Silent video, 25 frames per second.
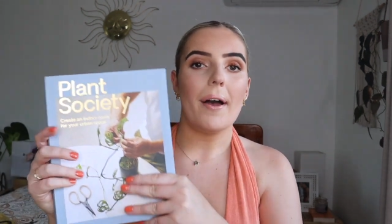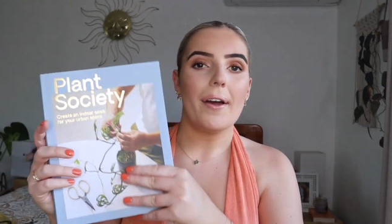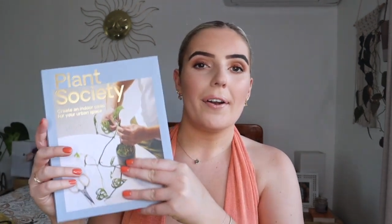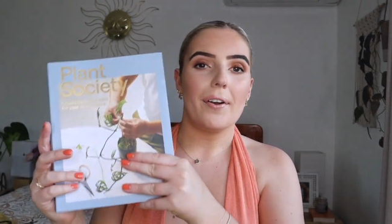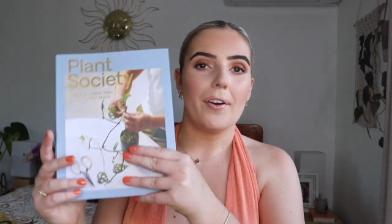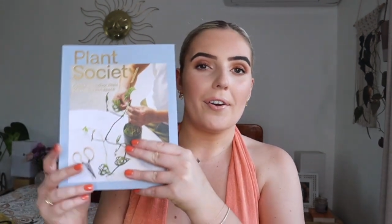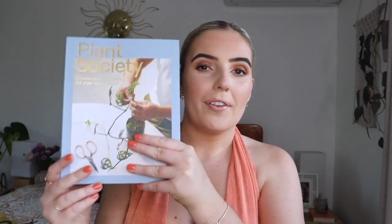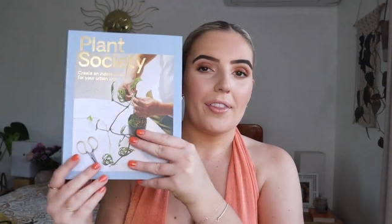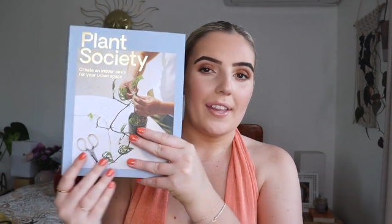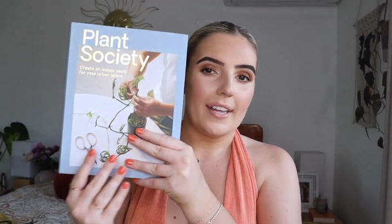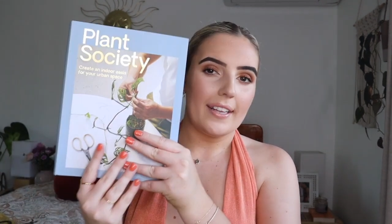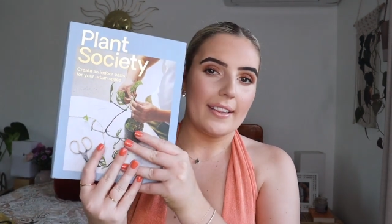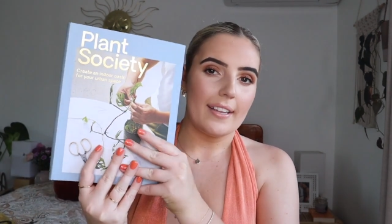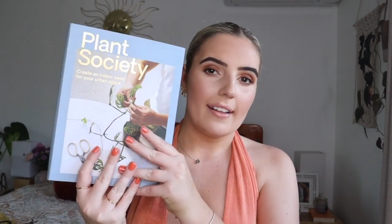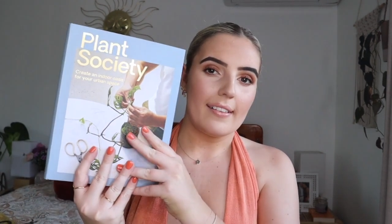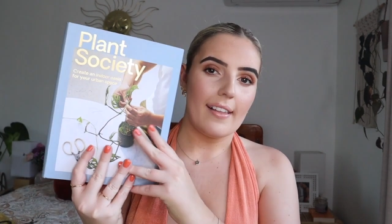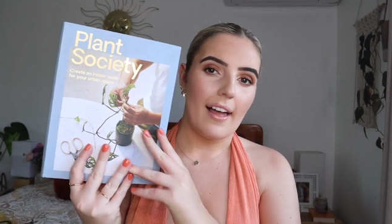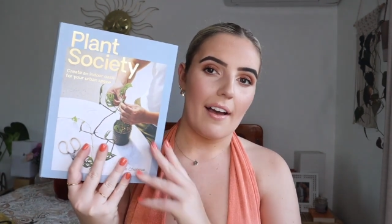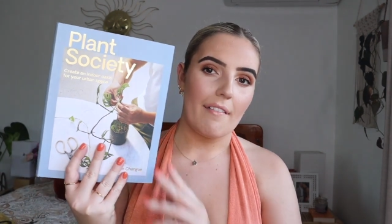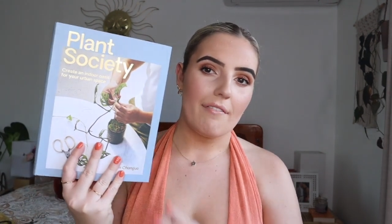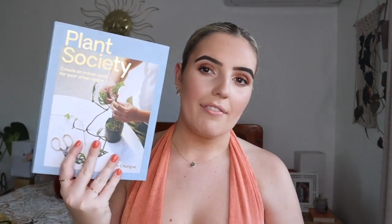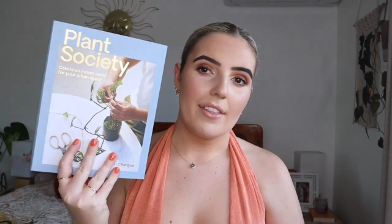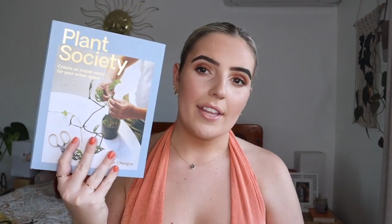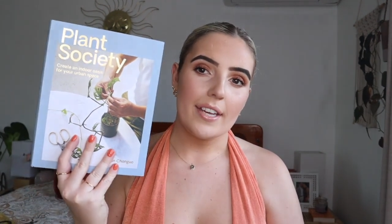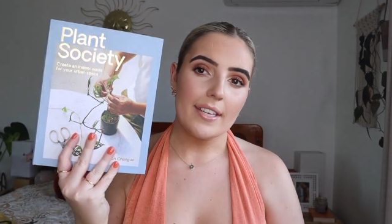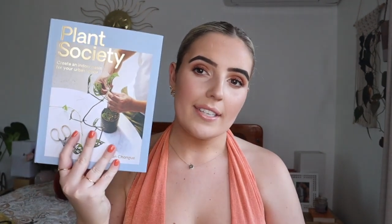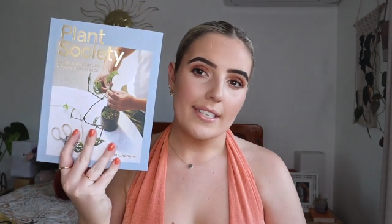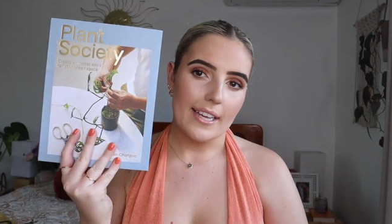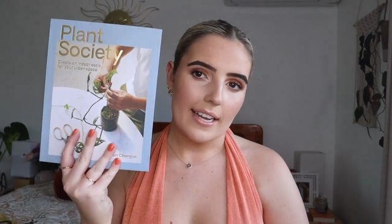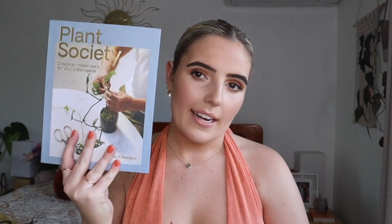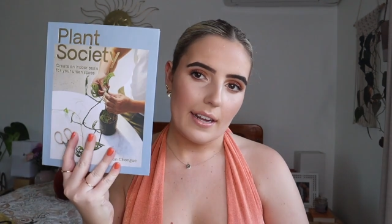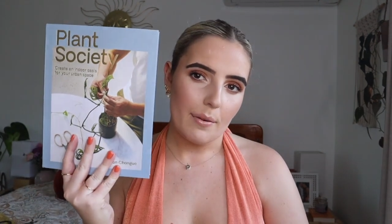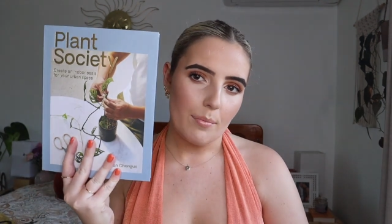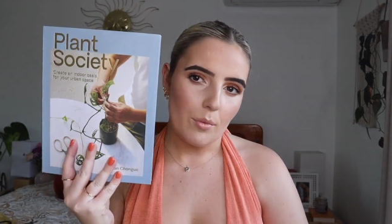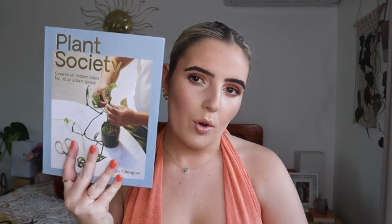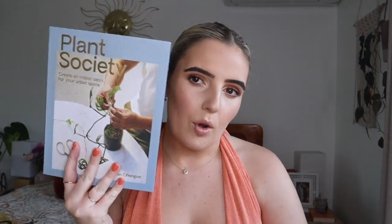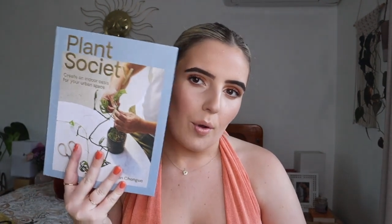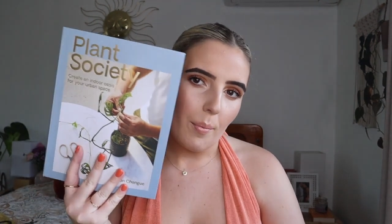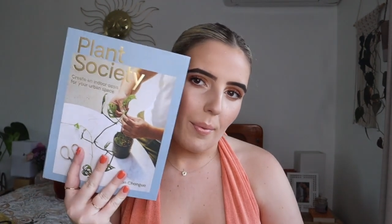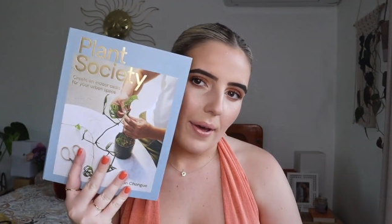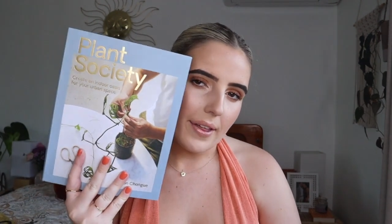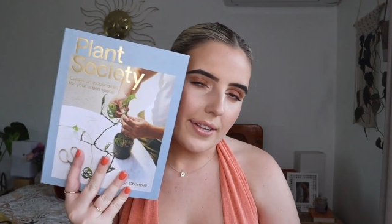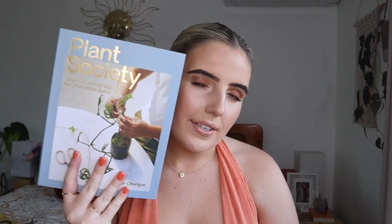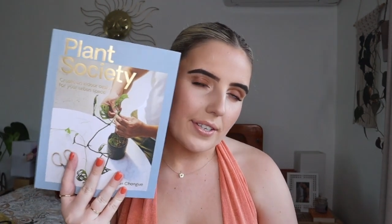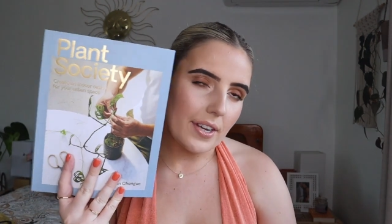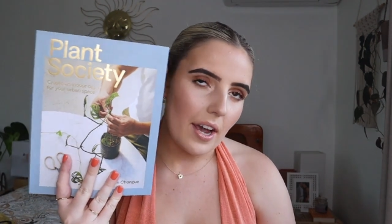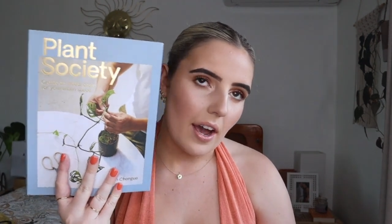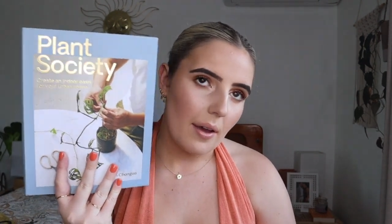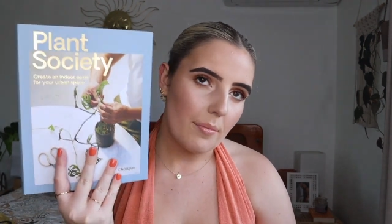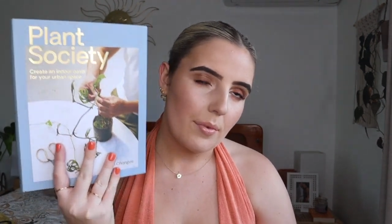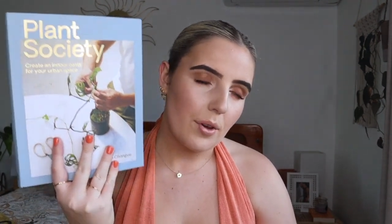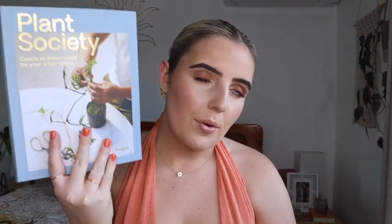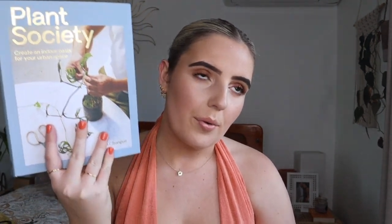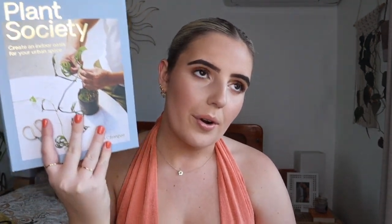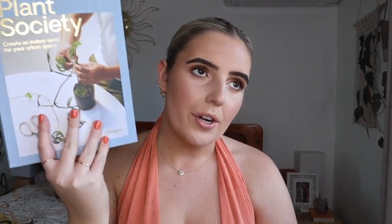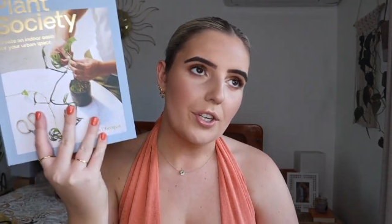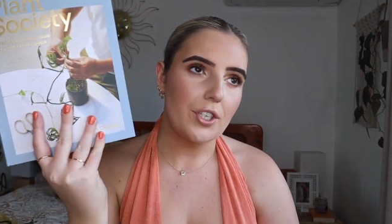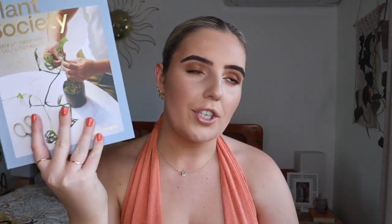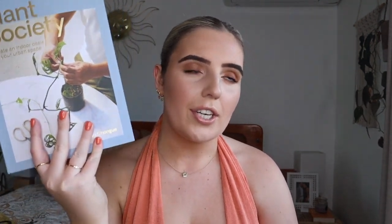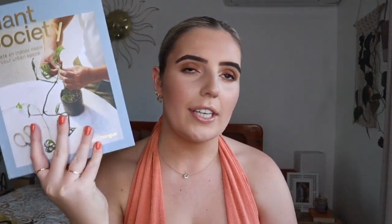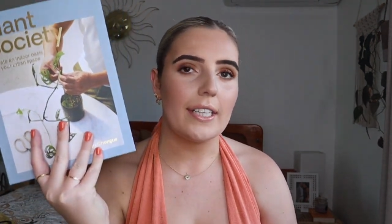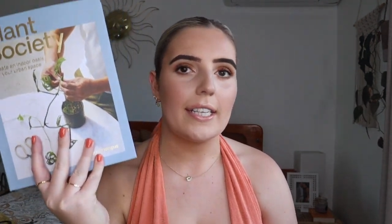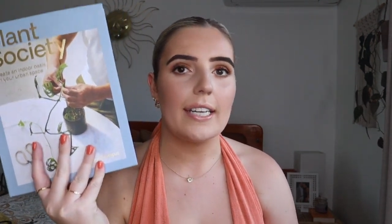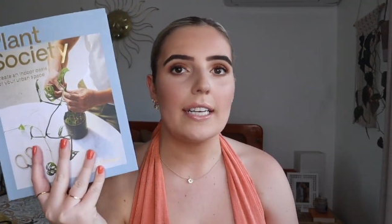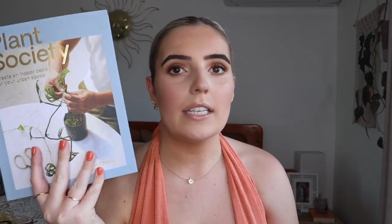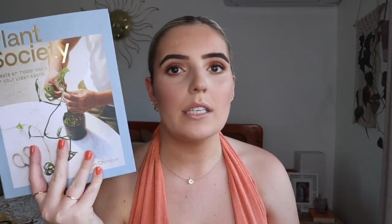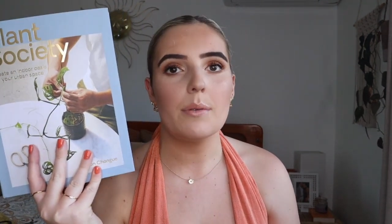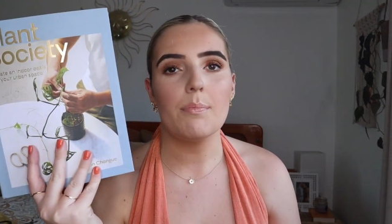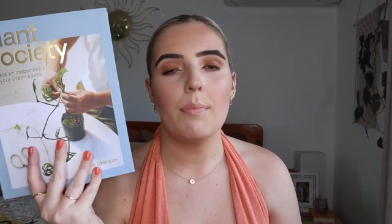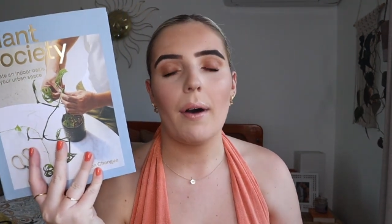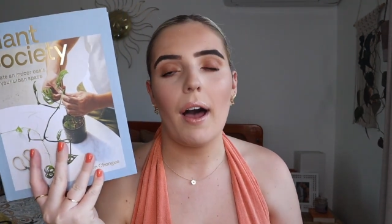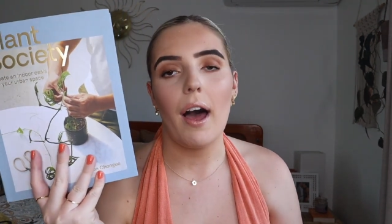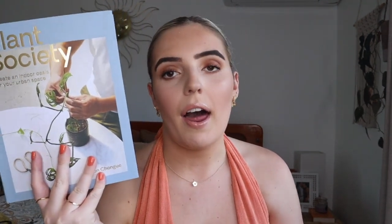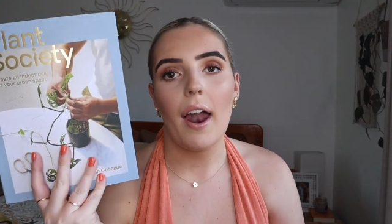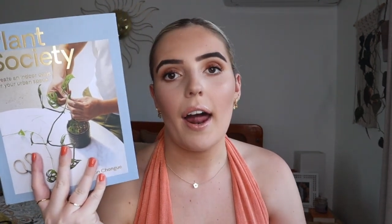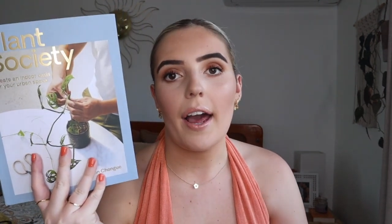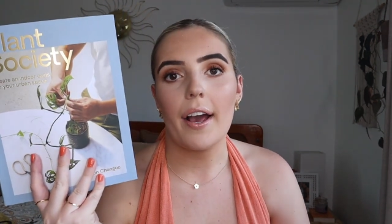I don't think they'll have this anymore by the time you're watching this but